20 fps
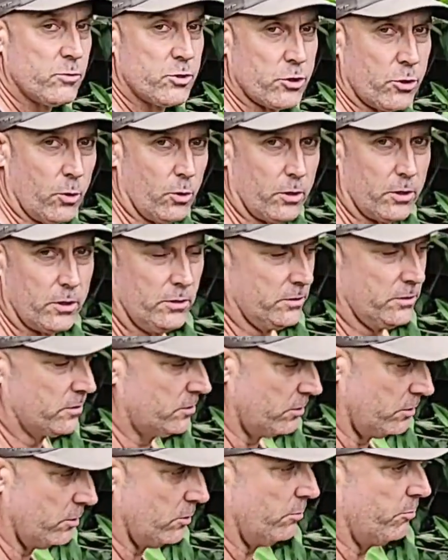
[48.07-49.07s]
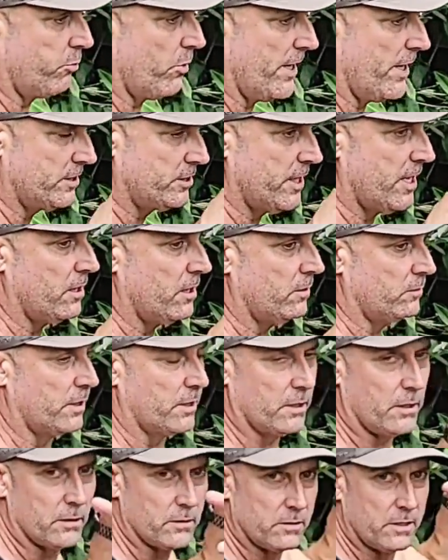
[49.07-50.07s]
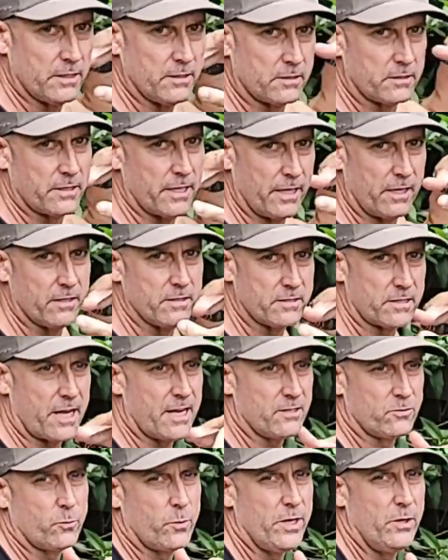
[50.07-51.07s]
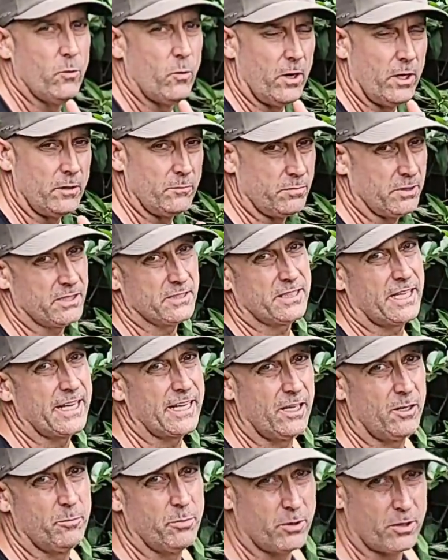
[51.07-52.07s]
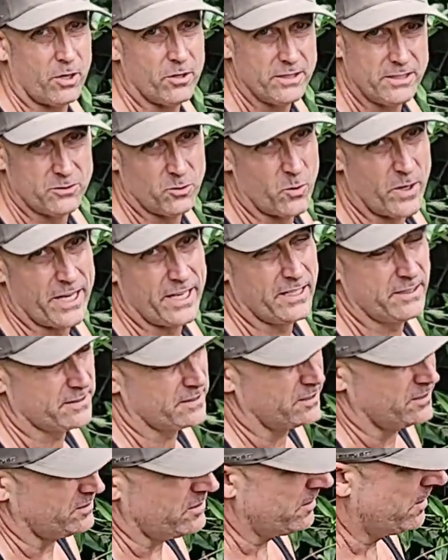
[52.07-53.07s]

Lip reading: shorter so they'll branch out and get and stay the size we want. Plus I got to put all these away. So